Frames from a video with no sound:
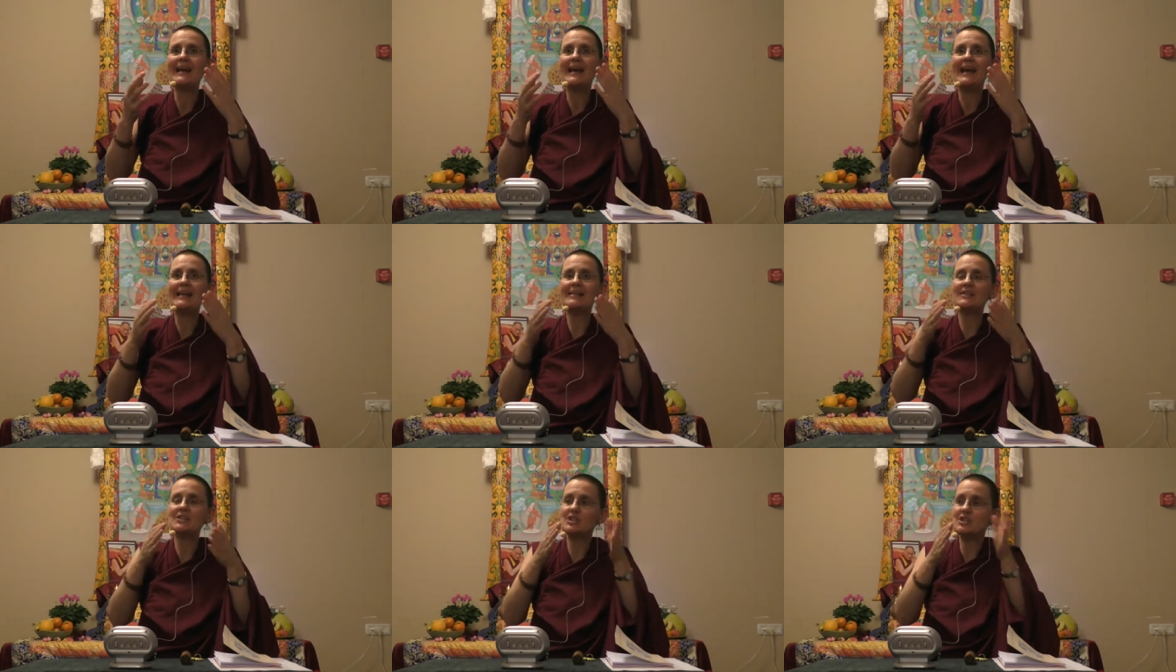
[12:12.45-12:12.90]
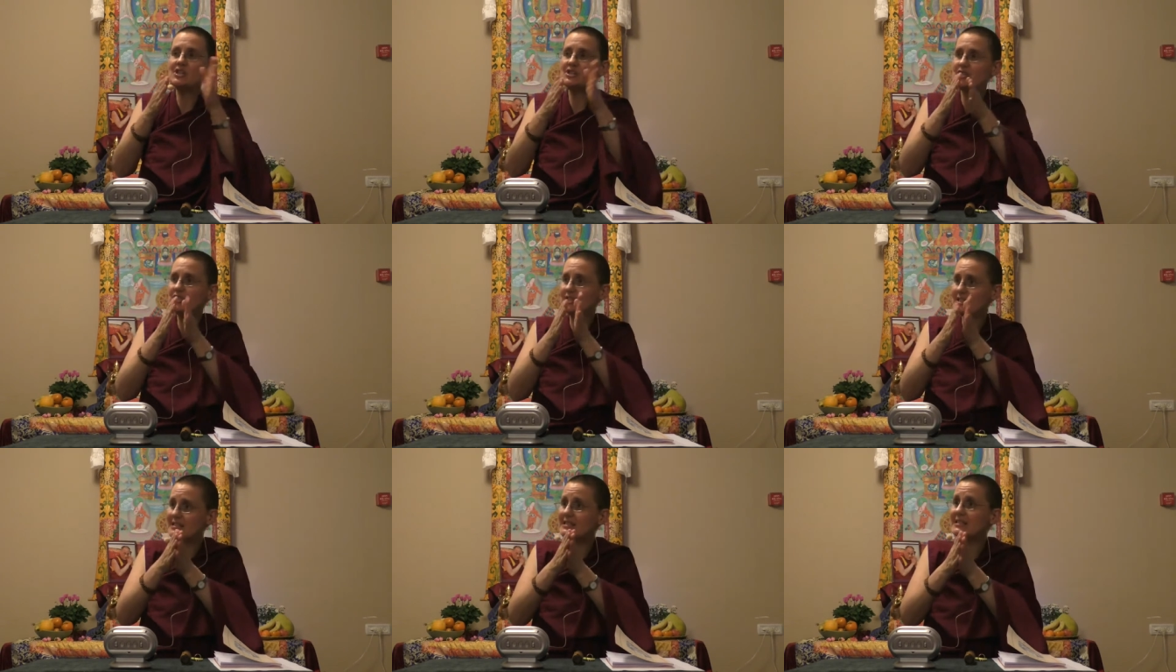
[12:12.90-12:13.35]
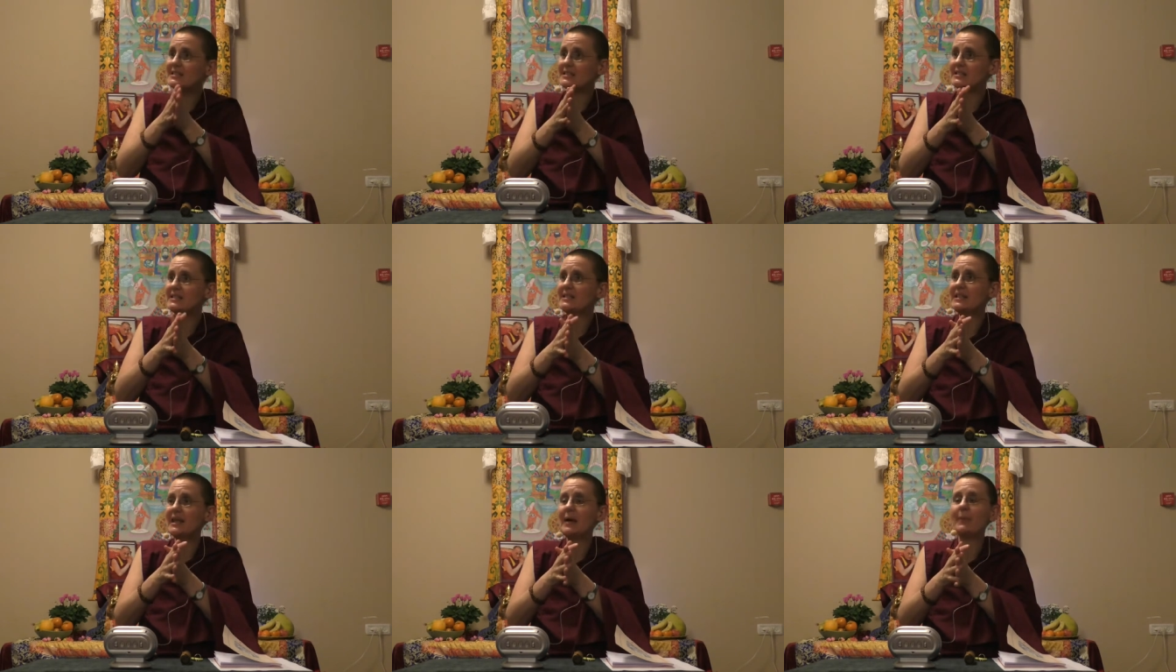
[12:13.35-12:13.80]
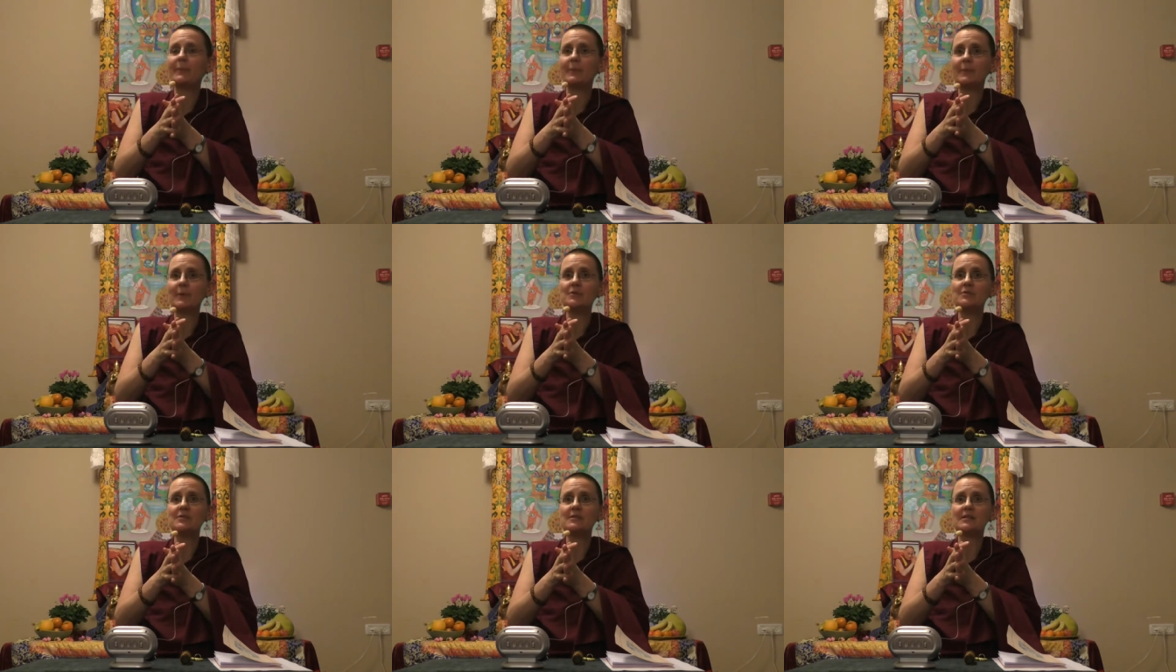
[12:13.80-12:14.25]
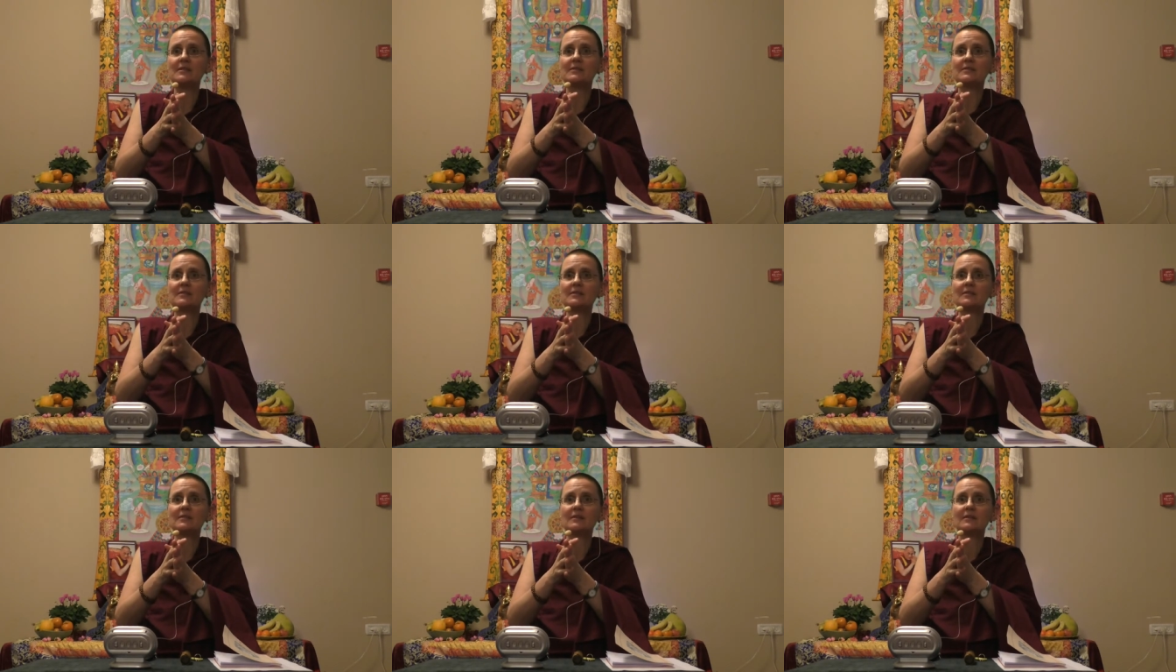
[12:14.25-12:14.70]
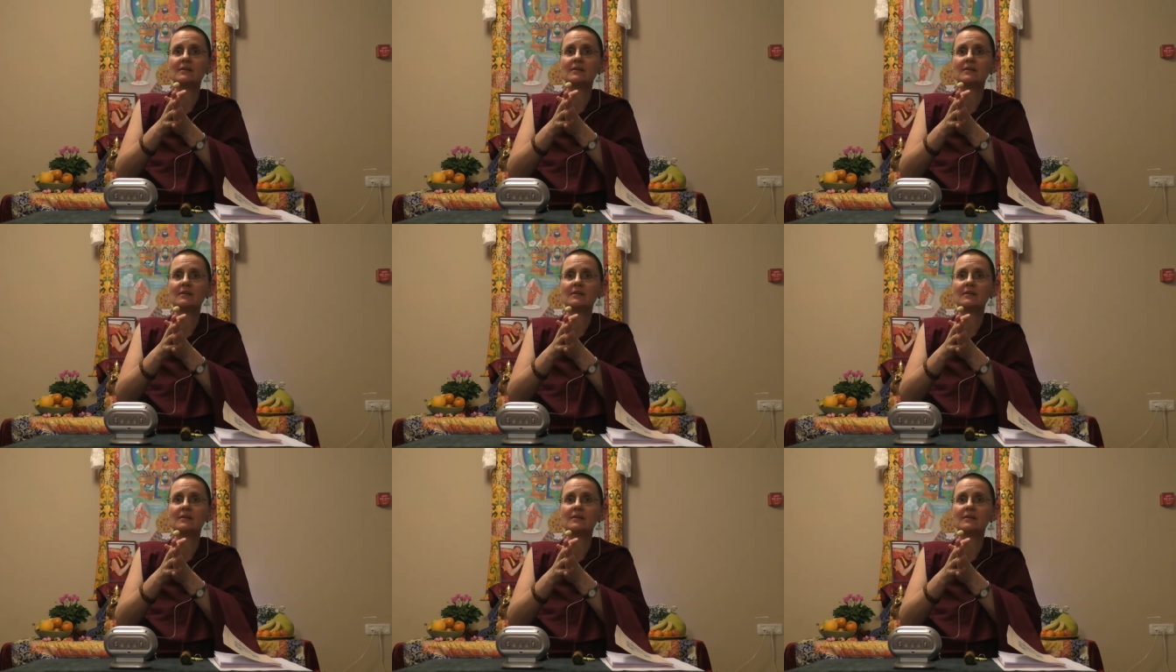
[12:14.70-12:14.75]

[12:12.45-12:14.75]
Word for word: It's just assisting that process.